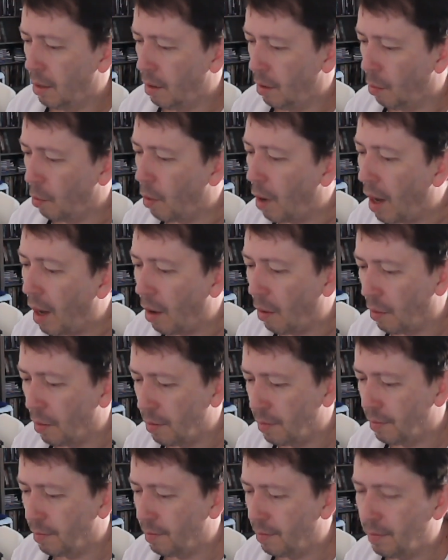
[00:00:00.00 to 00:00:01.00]
wow,
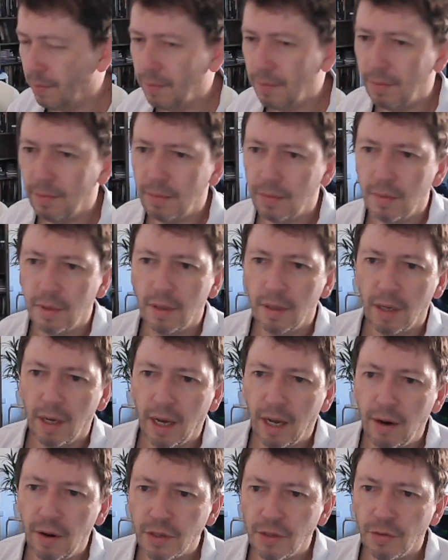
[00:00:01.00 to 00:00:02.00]

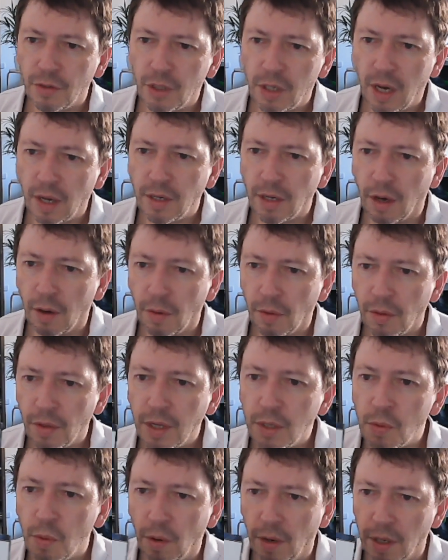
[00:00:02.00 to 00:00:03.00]
Heroes of Shadow.
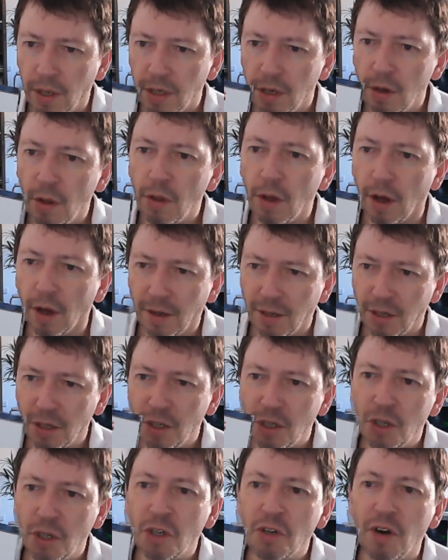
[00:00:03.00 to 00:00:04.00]
This one is another
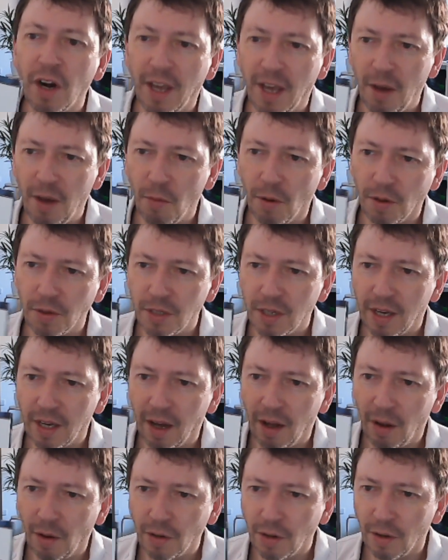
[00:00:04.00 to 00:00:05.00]
tricky one to get
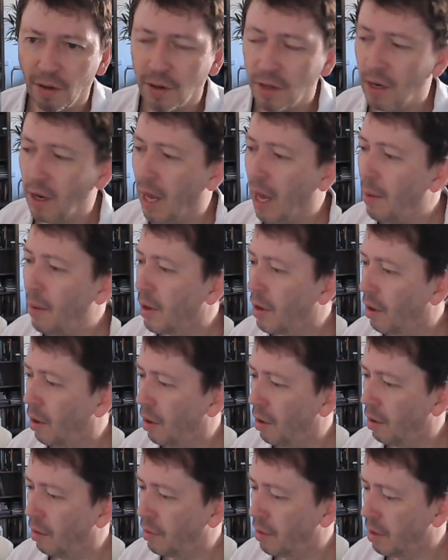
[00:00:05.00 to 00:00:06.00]
hold of. I don't know how I got
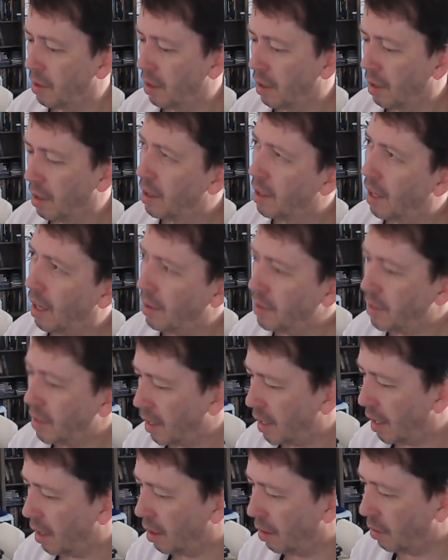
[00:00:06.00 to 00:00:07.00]
hold. How did I
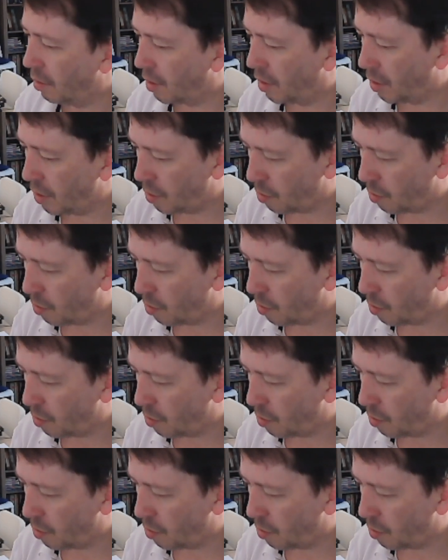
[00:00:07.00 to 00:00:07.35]
get hold of this